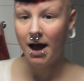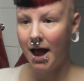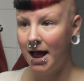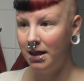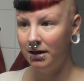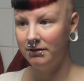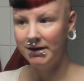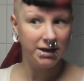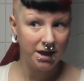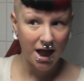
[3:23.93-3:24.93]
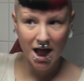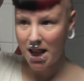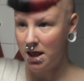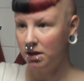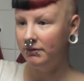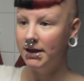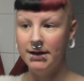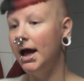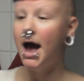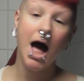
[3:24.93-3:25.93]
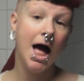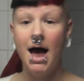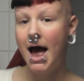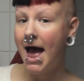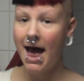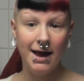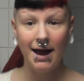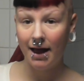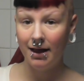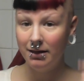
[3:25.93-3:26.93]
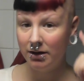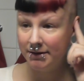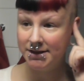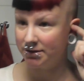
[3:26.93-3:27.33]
I love it, I love it, I love it.